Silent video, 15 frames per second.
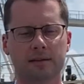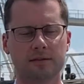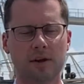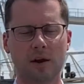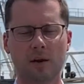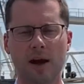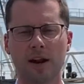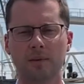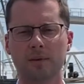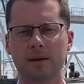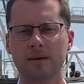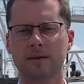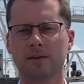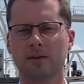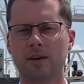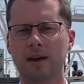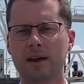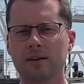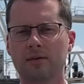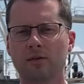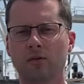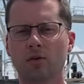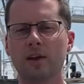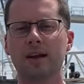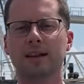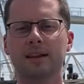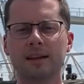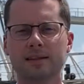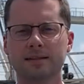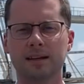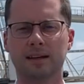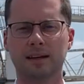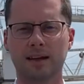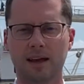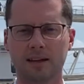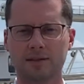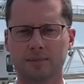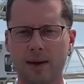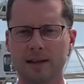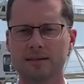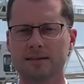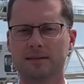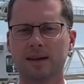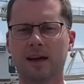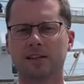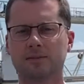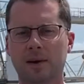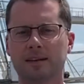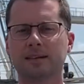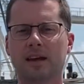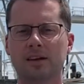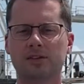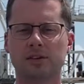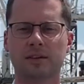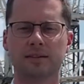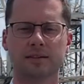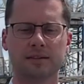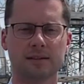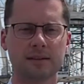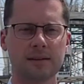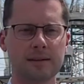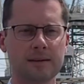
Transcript: So how do we create realistic expense expectations?